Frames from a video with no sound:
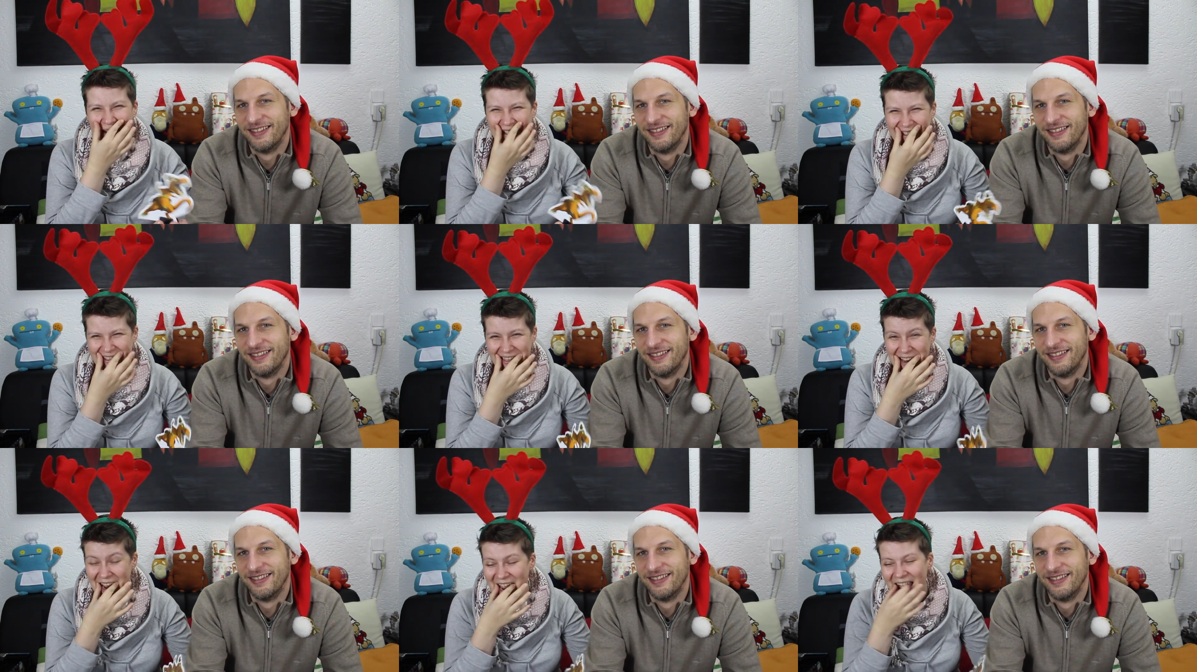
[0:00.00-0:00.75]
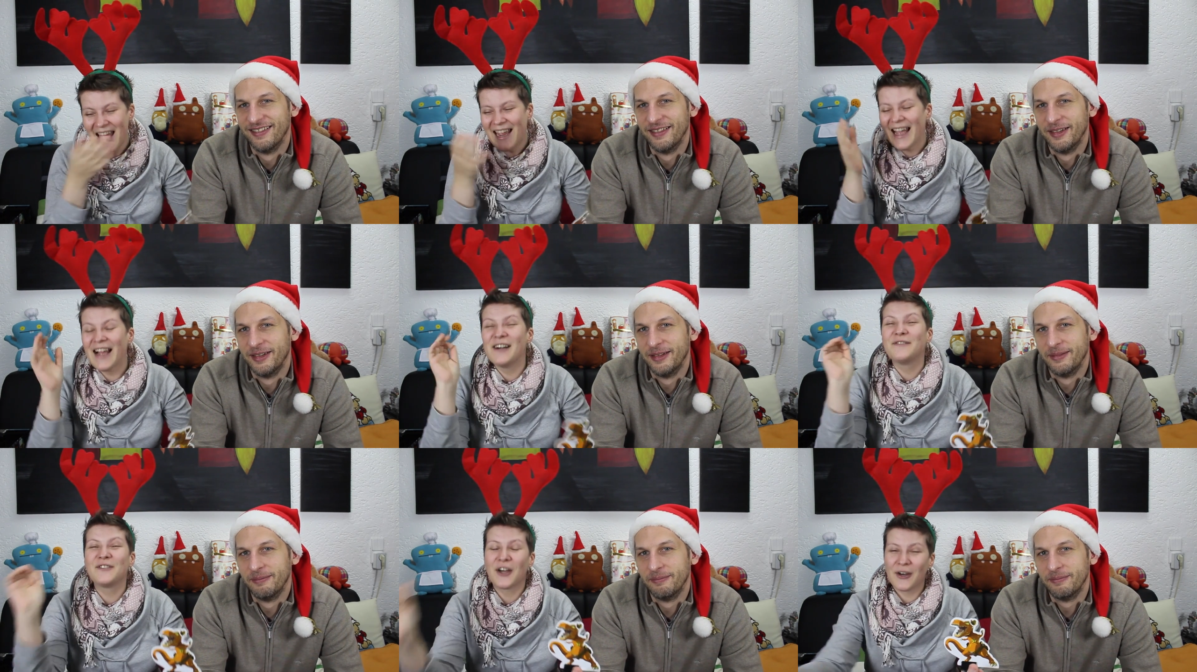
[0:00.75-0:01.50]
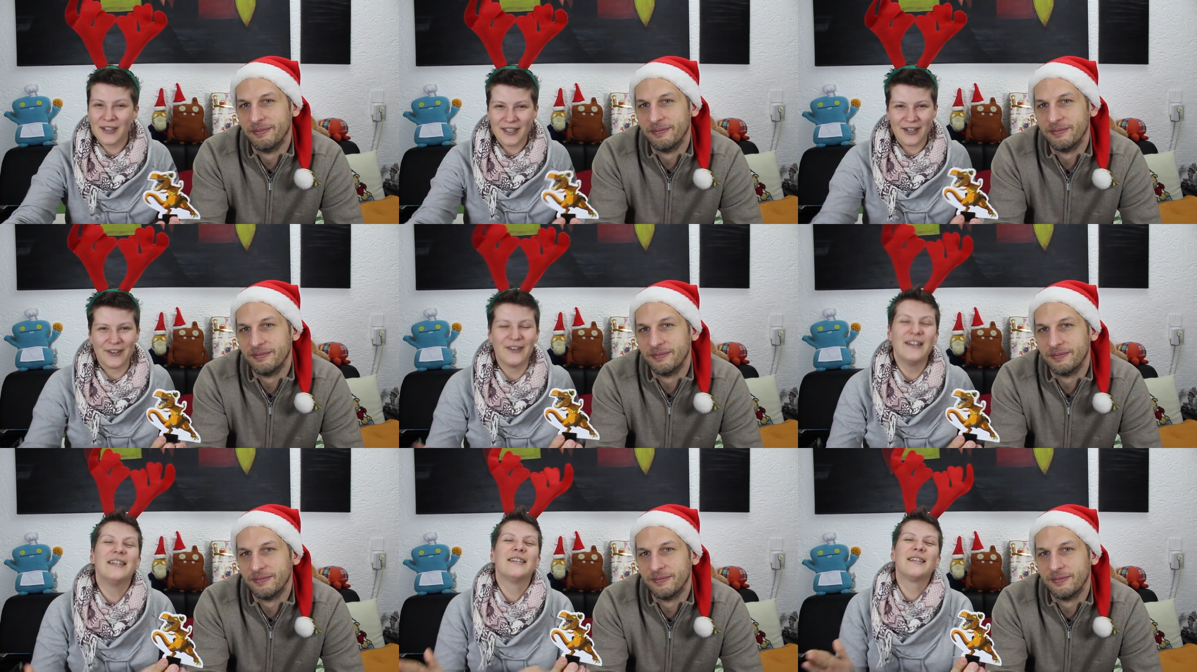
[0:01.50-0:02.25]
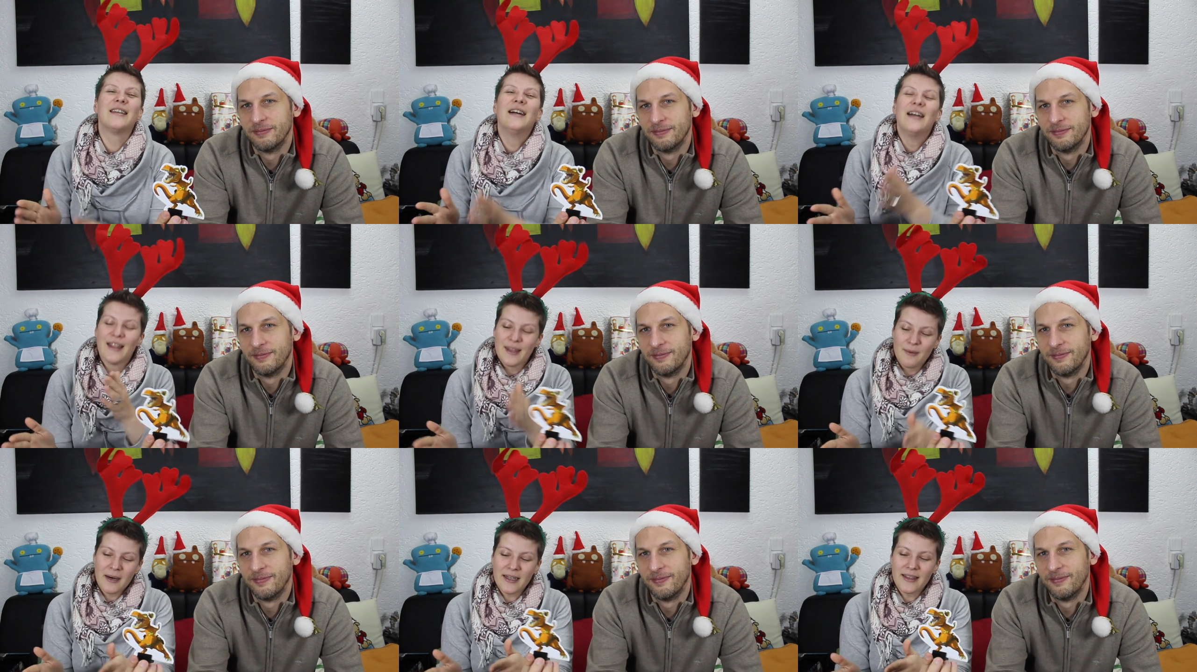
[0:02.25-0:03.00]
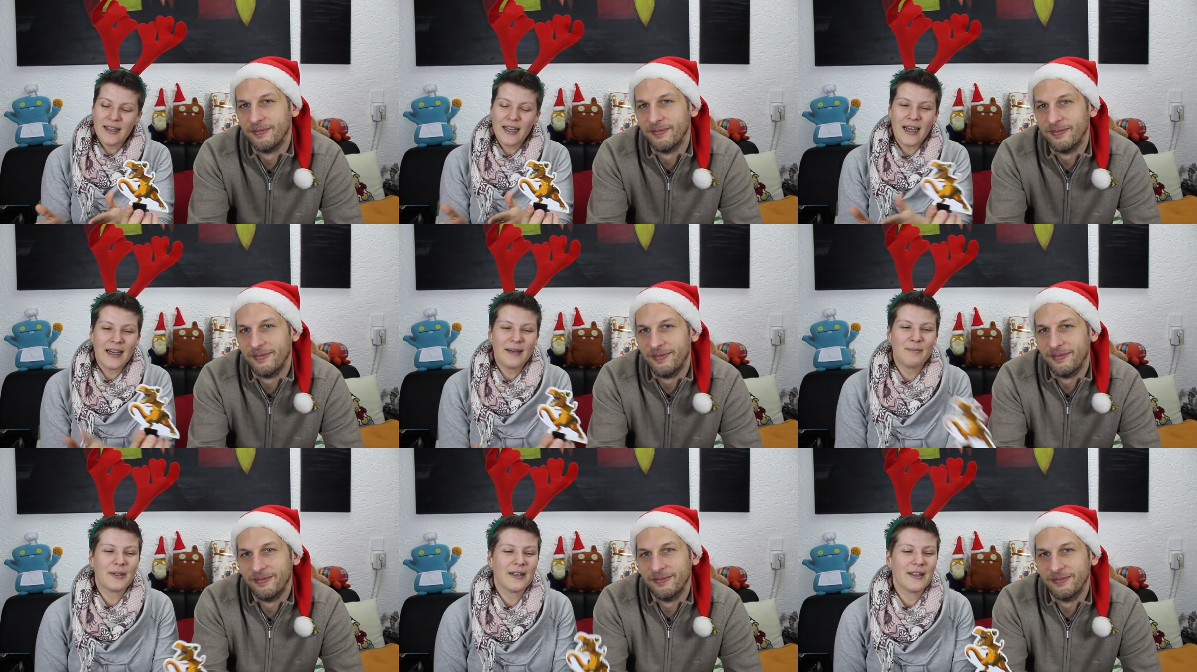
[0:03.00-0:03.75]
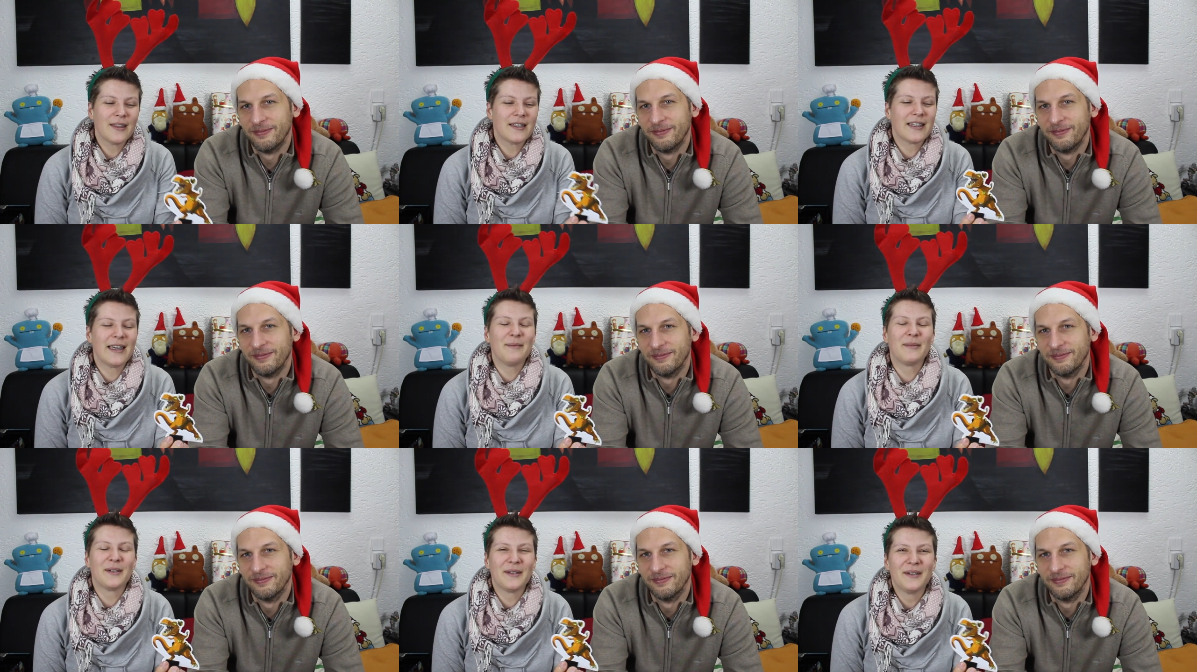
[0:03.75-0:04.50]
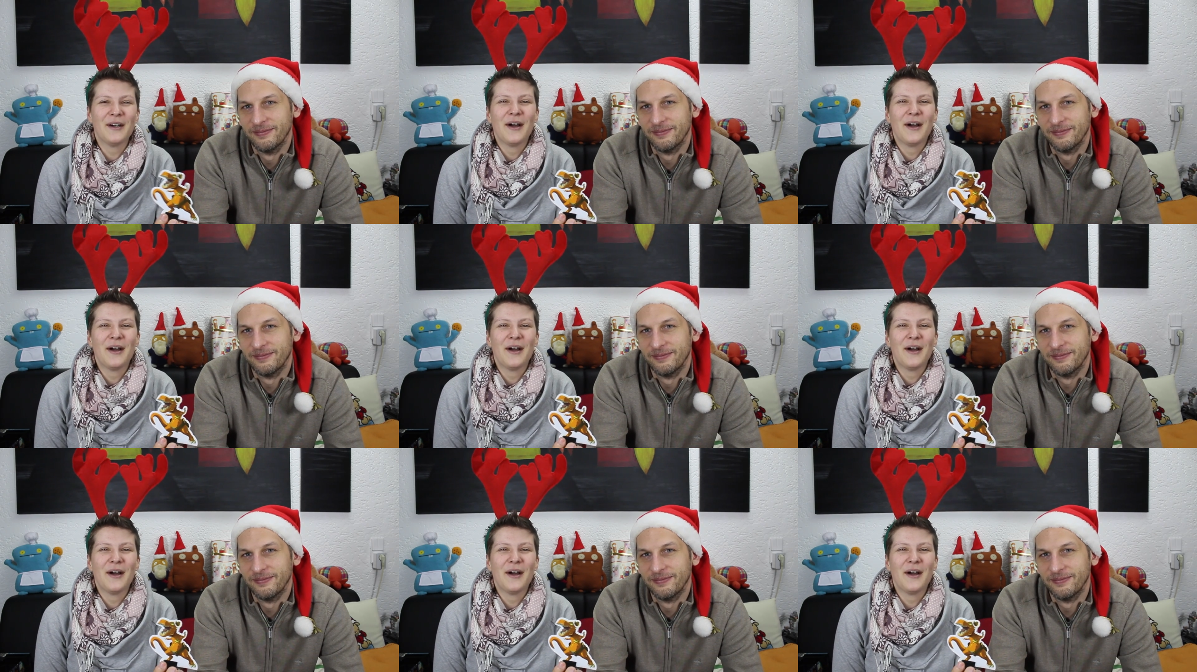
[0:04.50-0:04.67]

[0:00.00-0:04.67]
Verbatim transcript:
Speaker 1: Let's see. King of Tokyo is the one that I put on the table